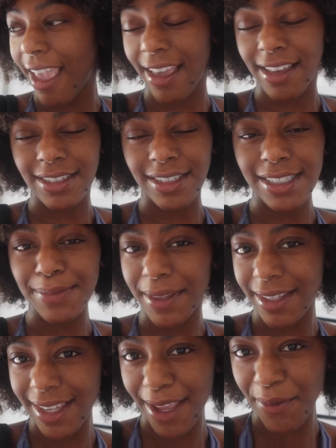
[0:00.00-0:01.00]
and I
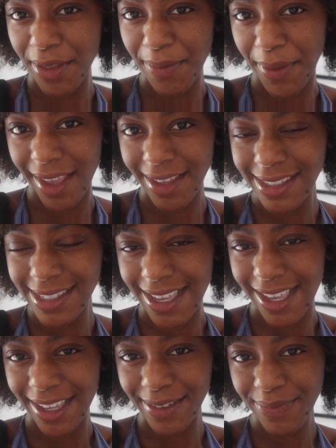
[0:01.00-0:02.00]
spent the night with Mia and
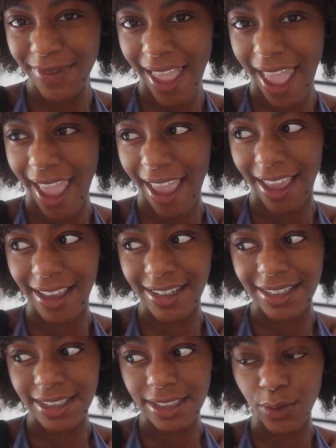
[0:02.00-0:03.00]
T
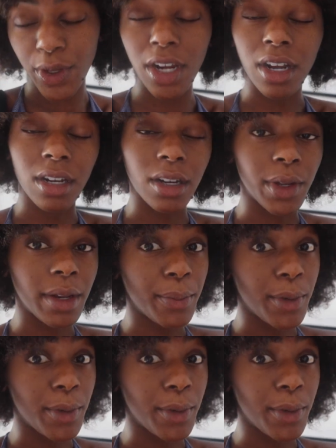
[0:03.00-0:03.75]
and we are on our way to